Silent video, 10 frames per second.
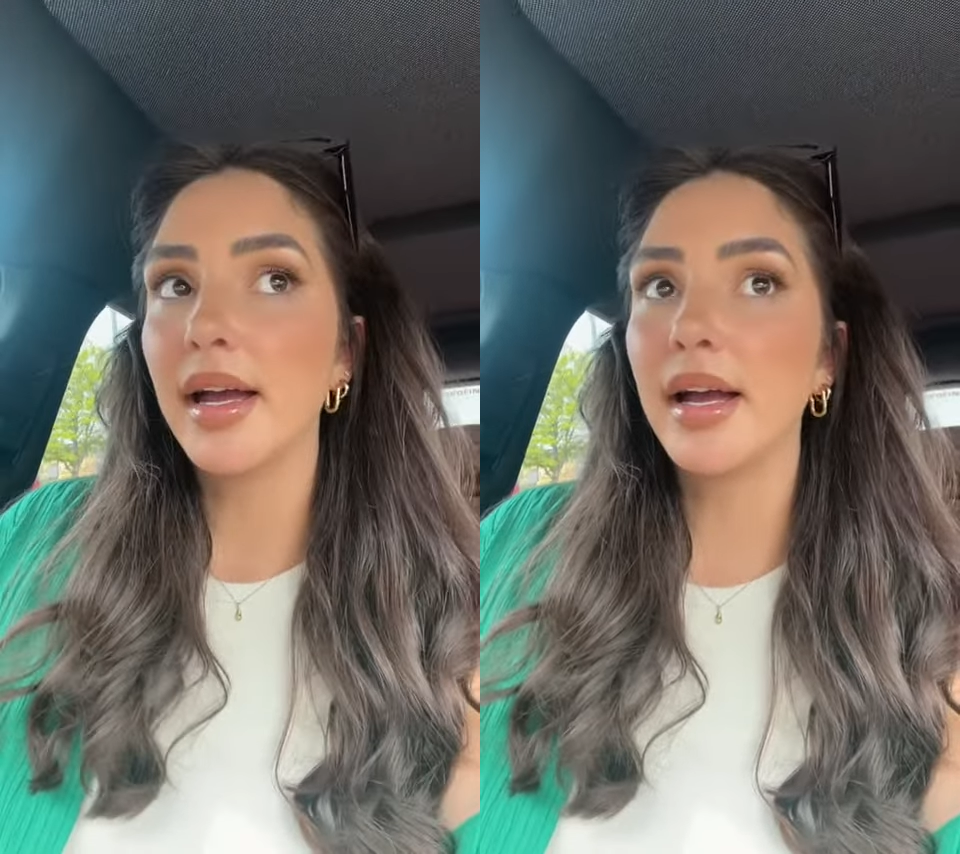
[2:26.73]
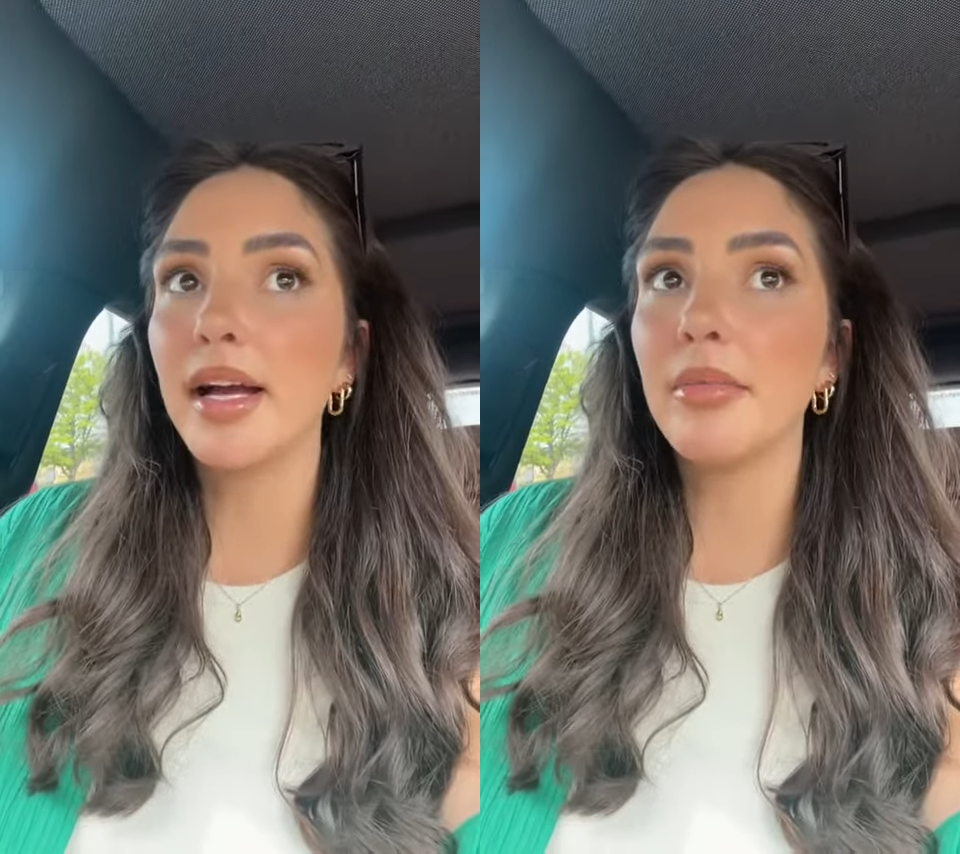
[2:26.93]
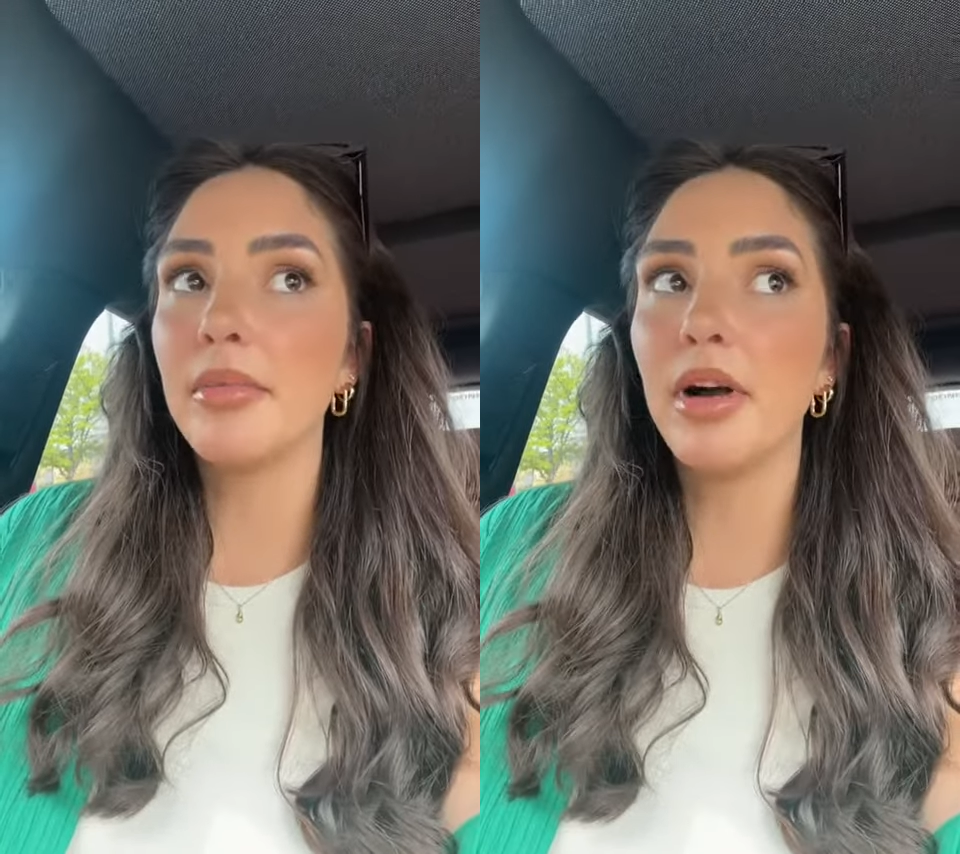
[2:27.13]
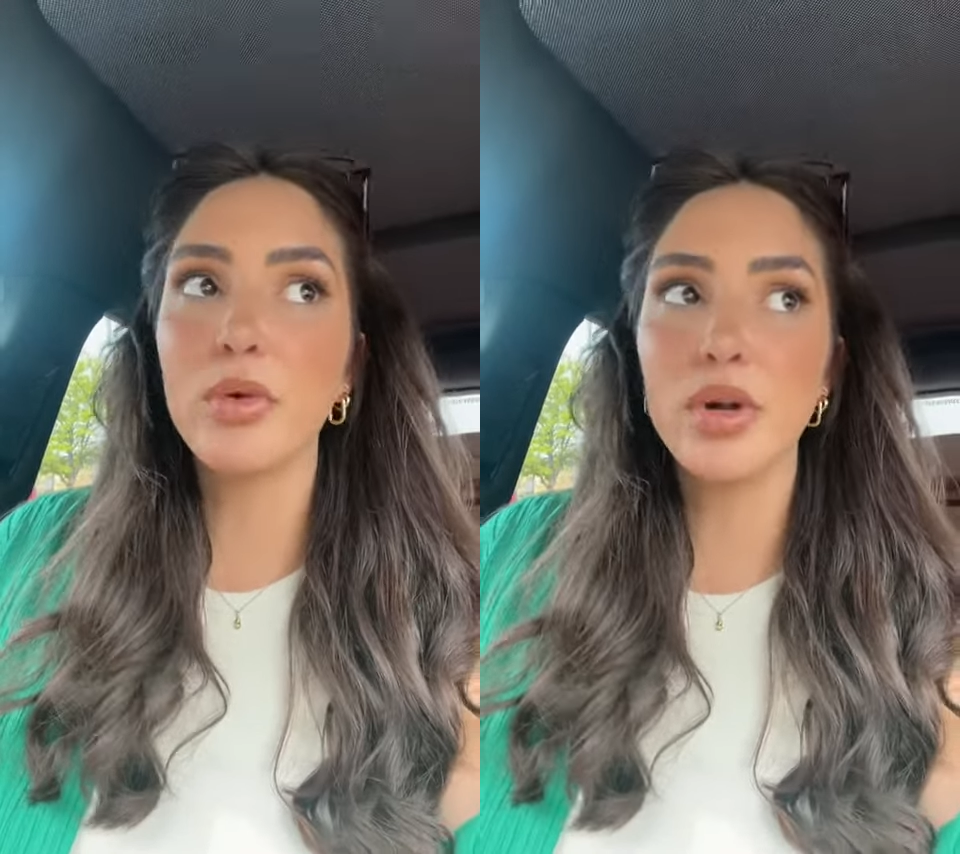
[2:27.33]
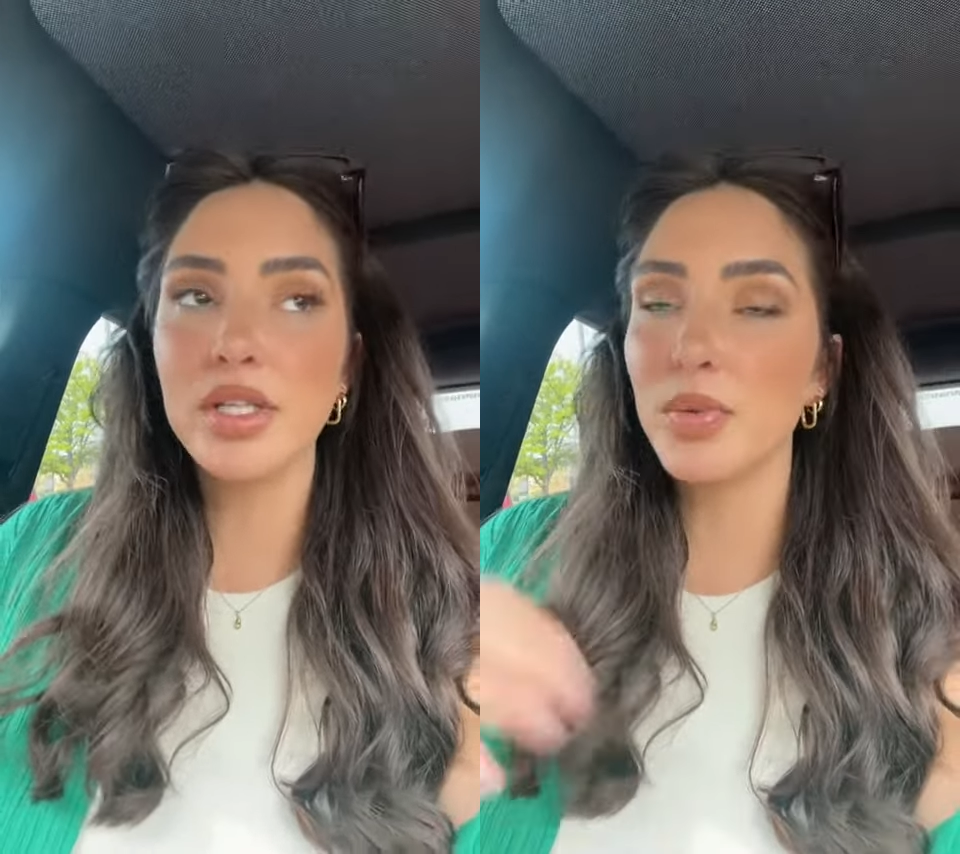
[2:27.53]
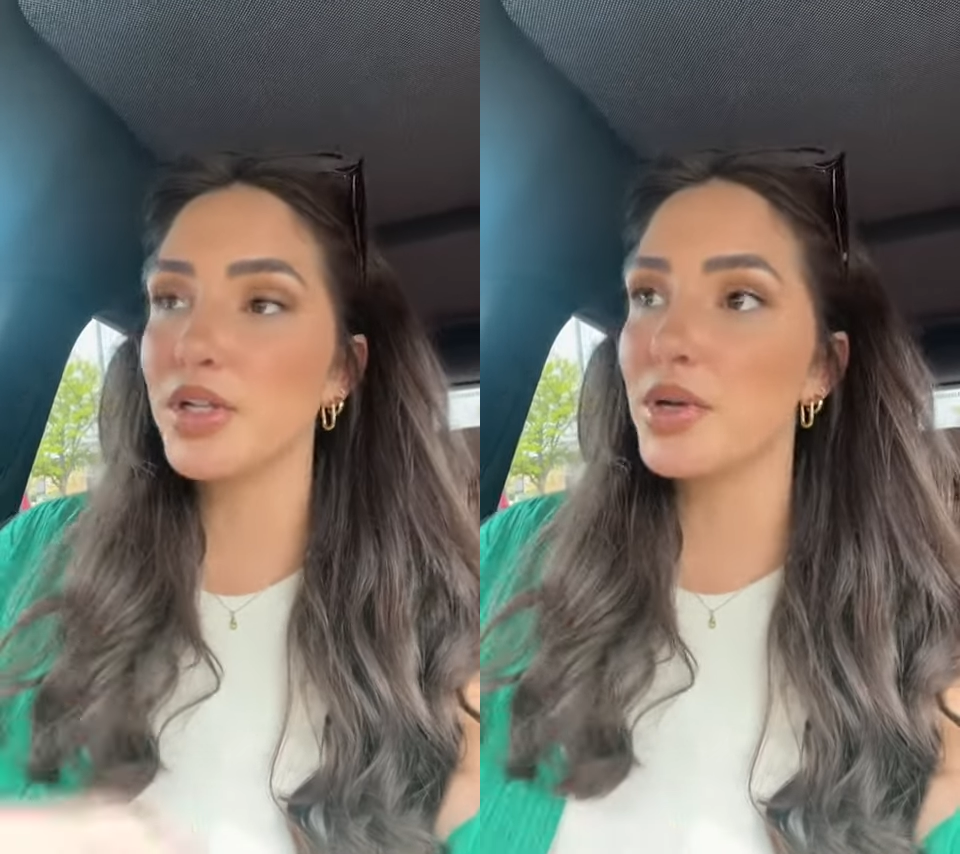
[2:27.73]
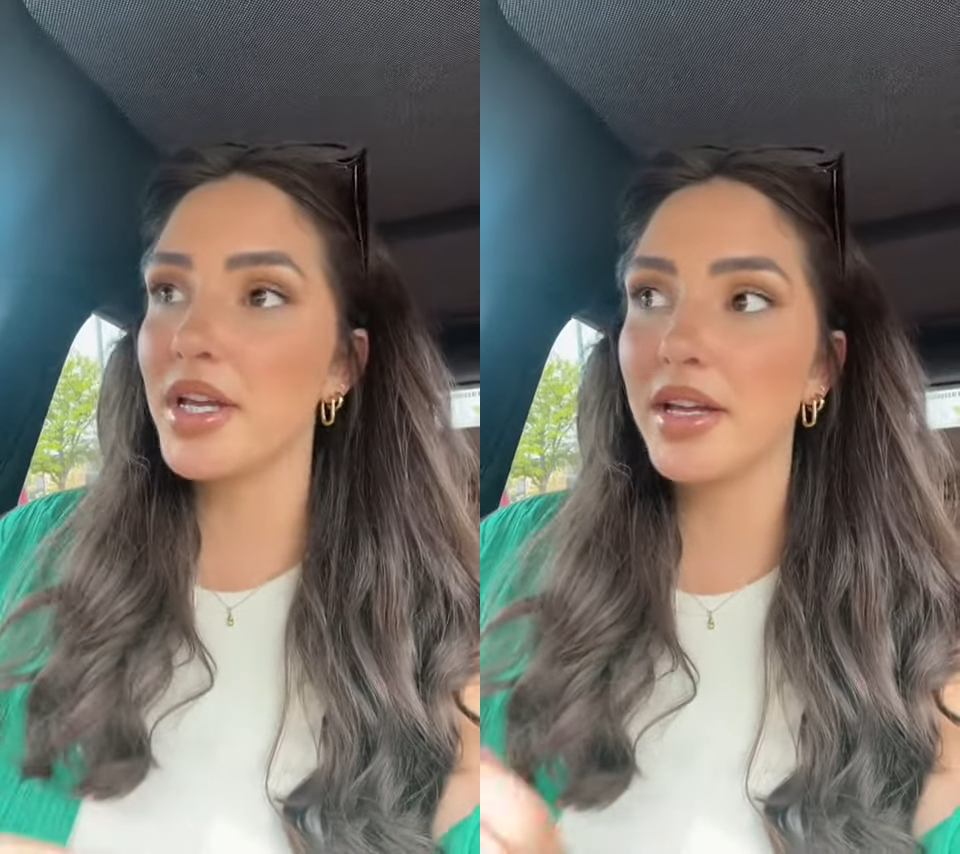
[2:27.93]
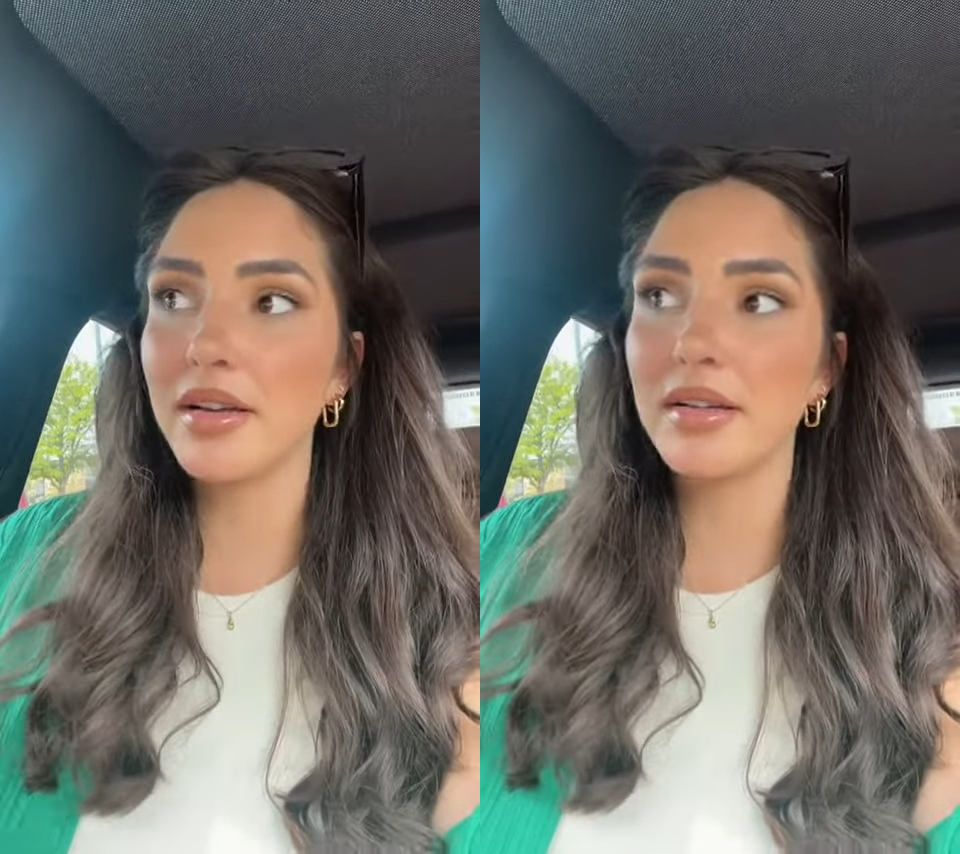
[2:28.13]
Of course, we're
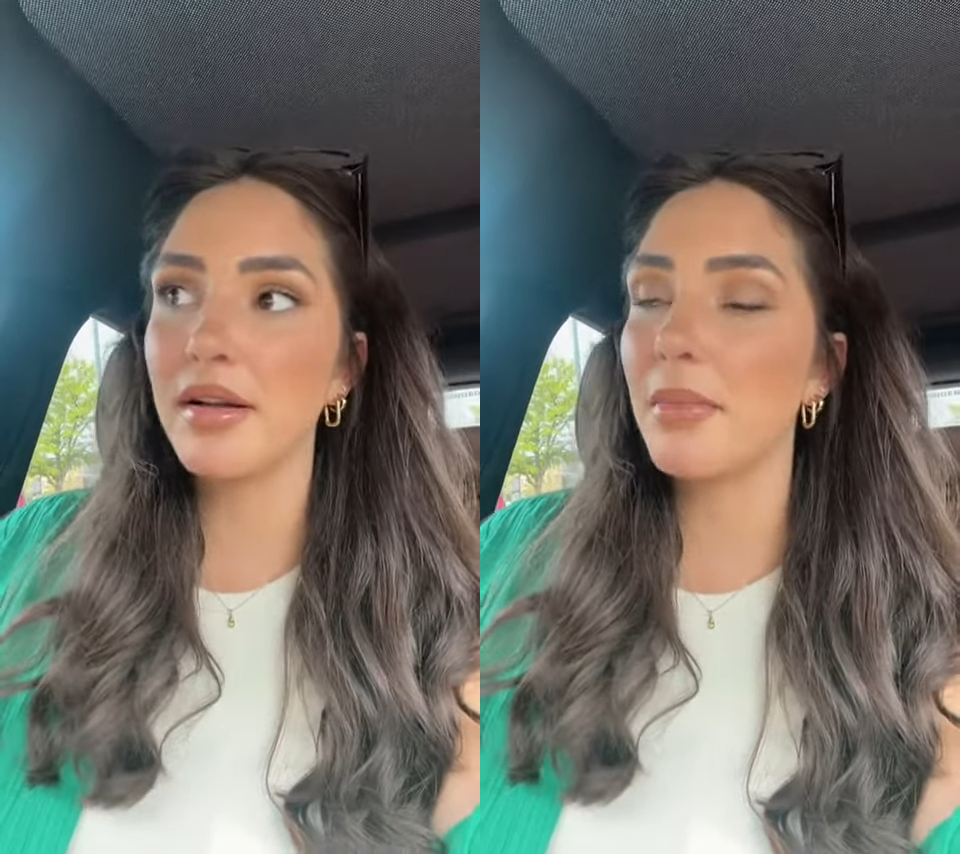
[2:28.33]
doing